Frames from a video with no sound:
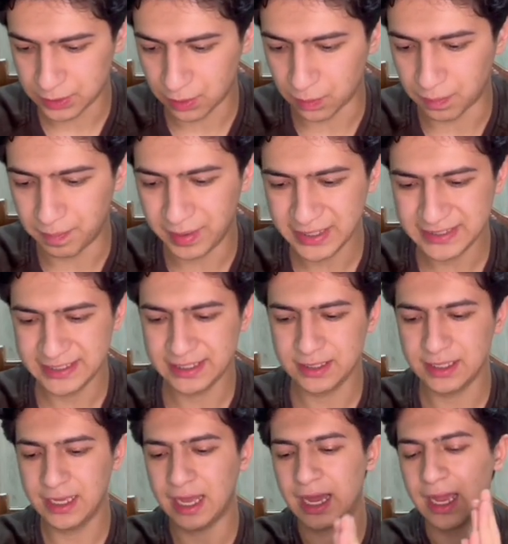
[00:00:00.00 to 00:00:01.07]
basically
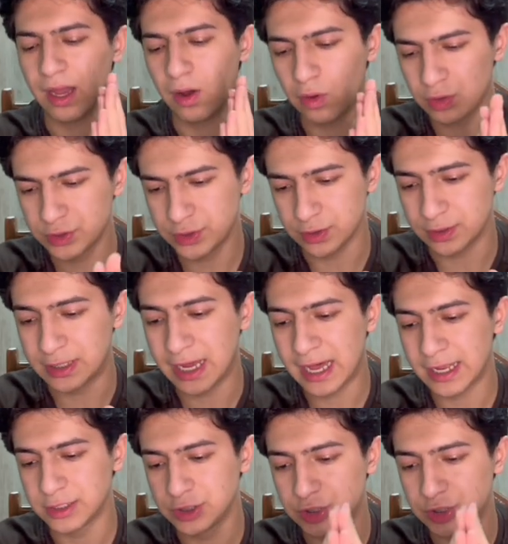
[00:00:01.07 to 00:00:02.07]
I also got a